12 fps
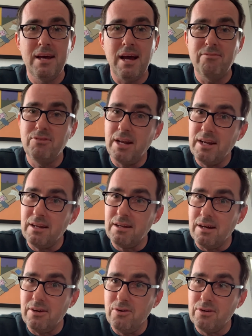I've done it
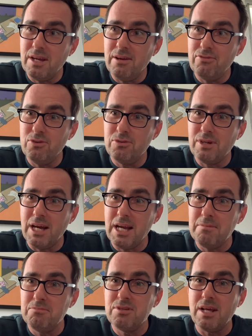karaoke a few
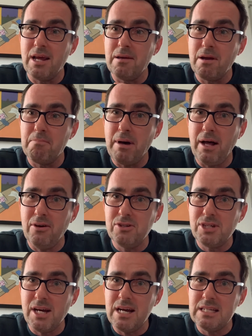times, and I
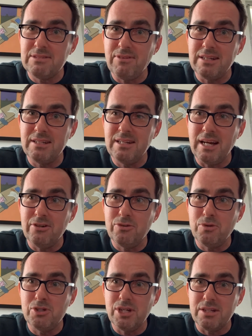apologize if I did not do
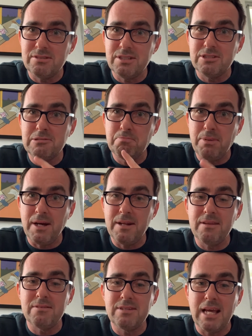it justice, but
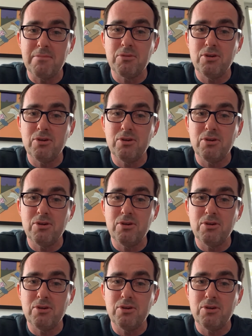Sam